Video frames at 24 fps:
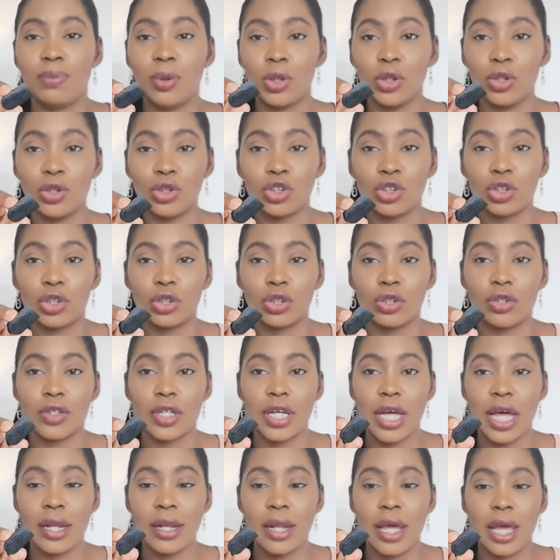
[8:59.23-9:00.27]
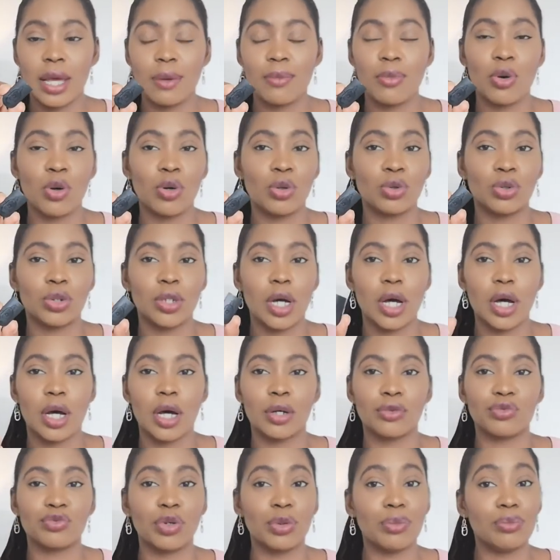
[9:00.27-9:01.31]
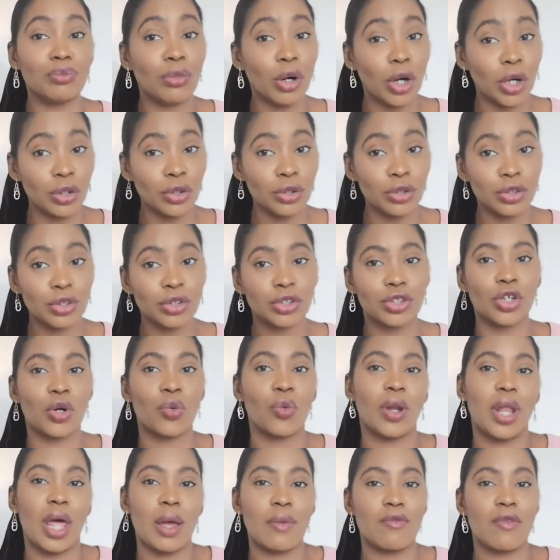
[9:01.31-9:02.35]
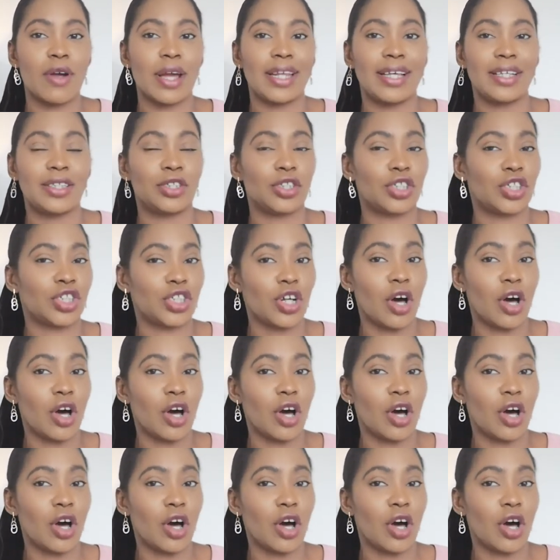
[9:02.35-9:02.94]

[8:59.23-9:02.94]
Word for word: Bluetooth enabled uh, remote. So when I'm ready to